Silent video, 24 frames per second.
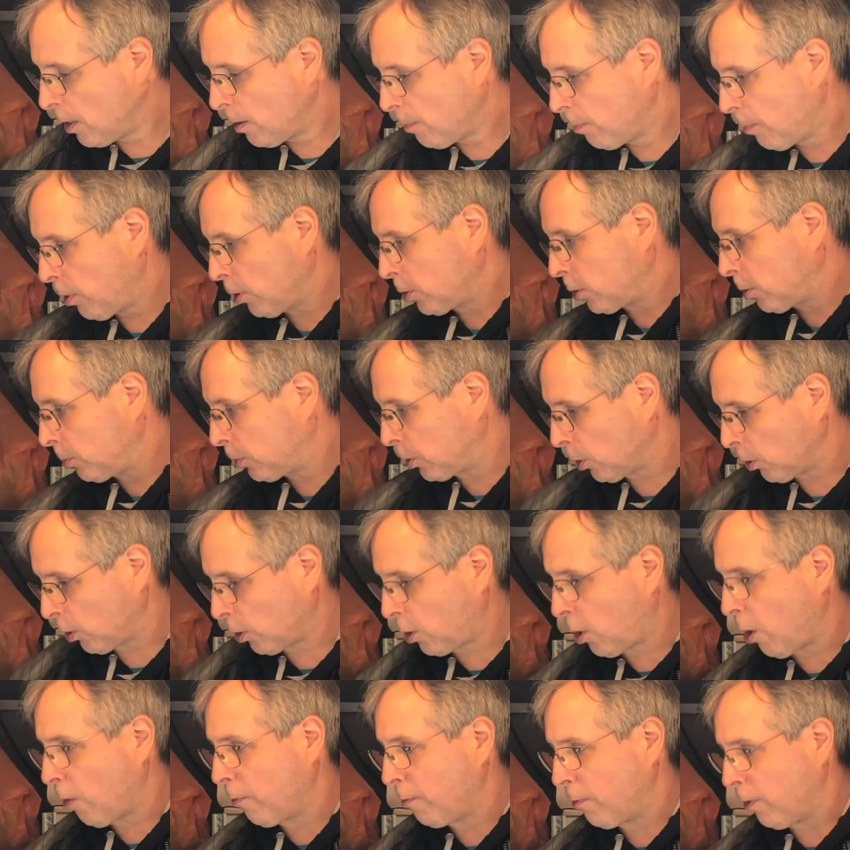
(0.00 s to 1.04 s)
Put some sort of
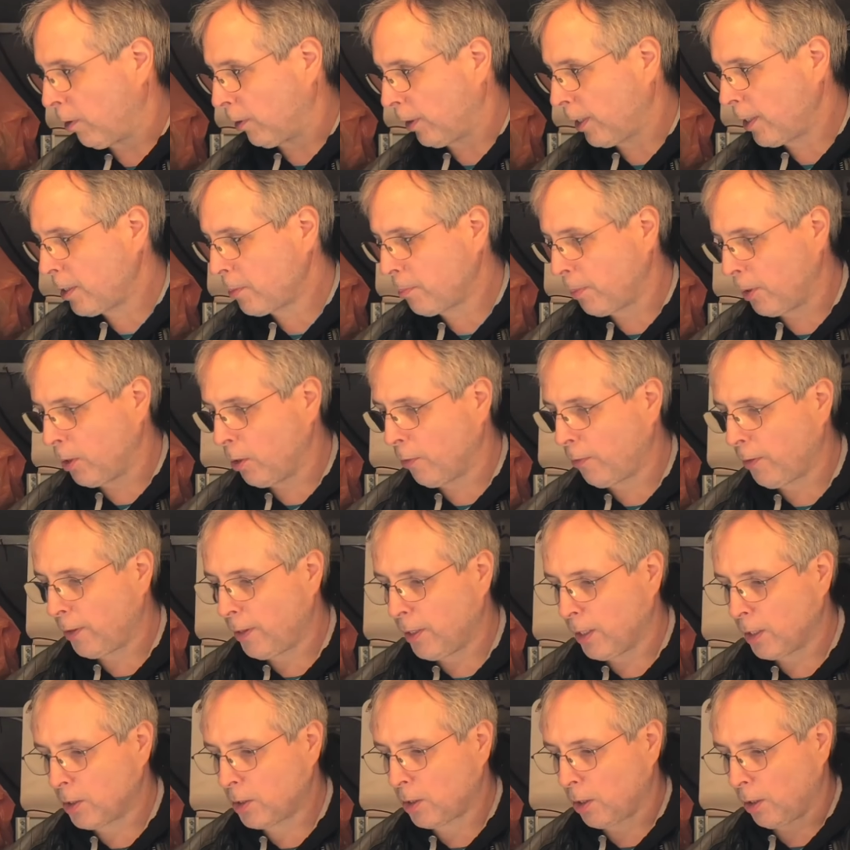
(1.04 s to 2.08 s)
cover on it, but nothing
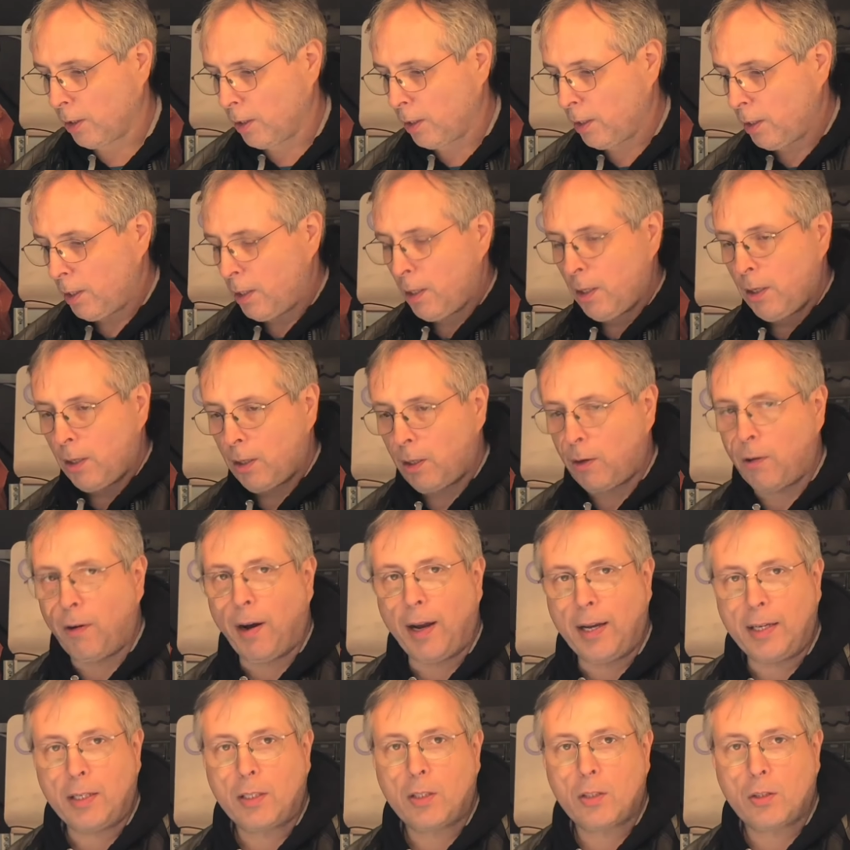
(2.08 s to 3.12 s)
that's going to
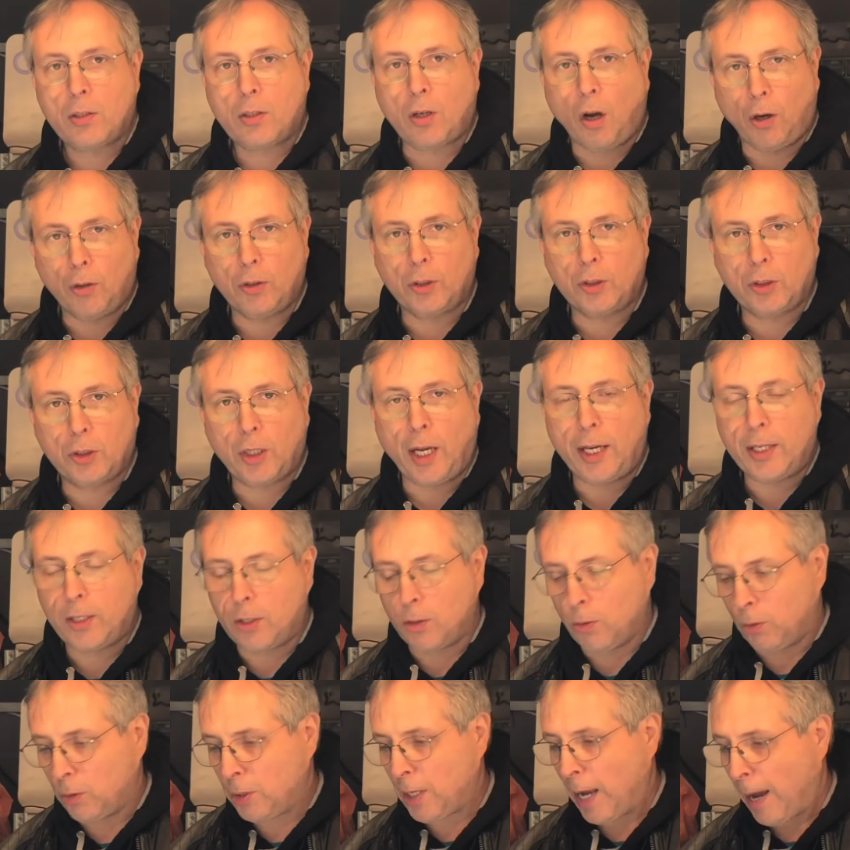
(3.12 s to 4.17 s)
create condensation
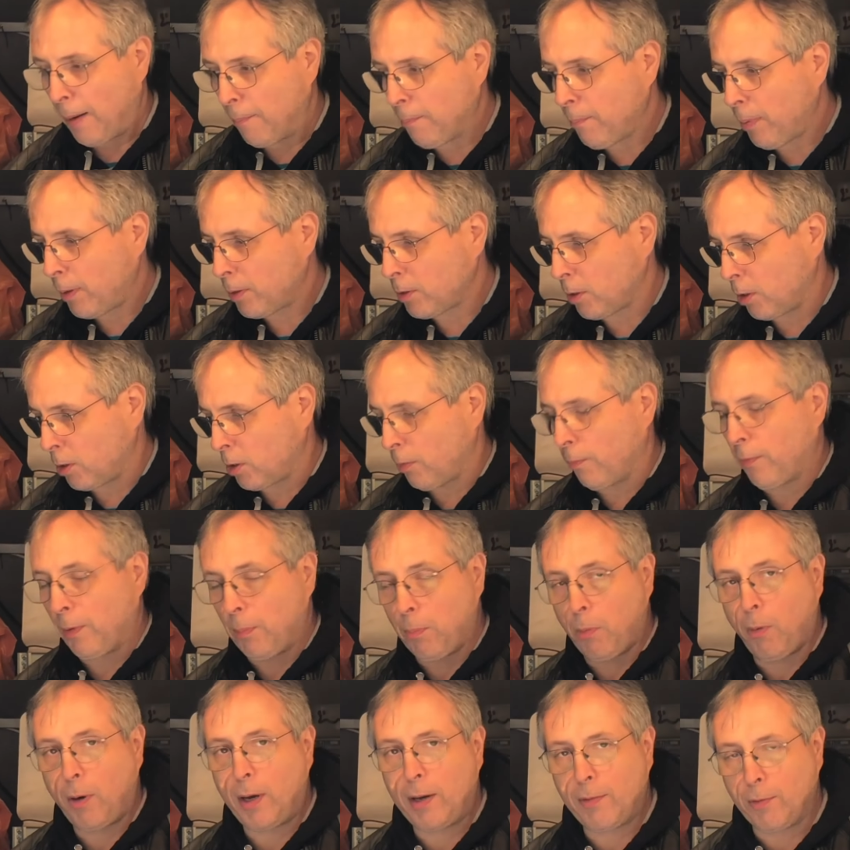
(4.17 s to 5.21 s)
or damp, so something
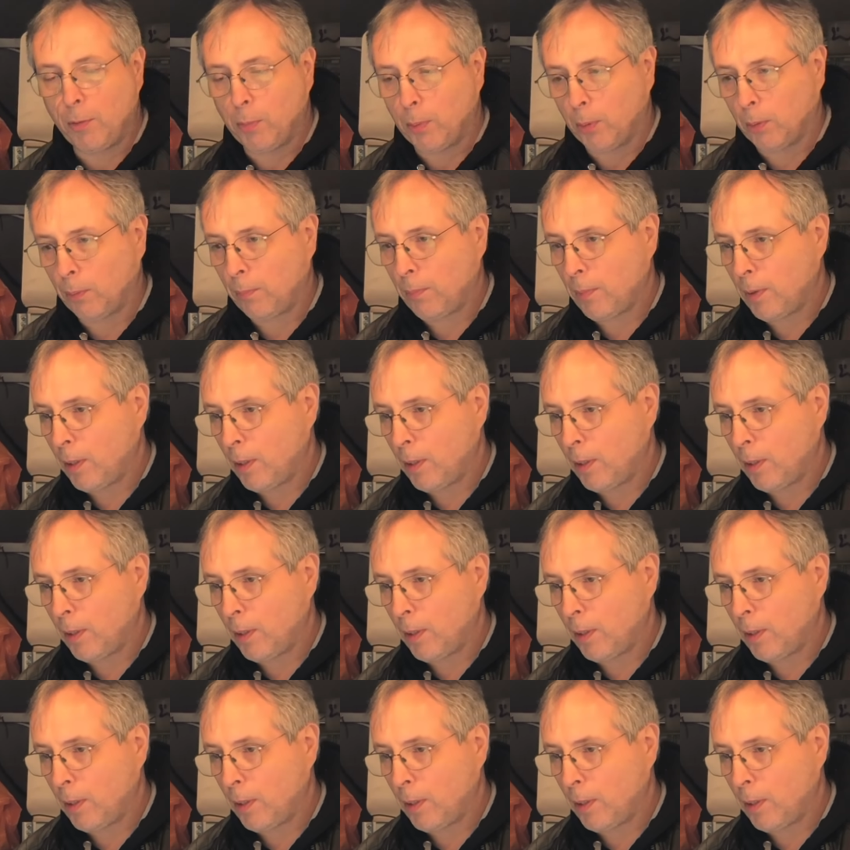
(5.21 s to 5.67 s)
breathable.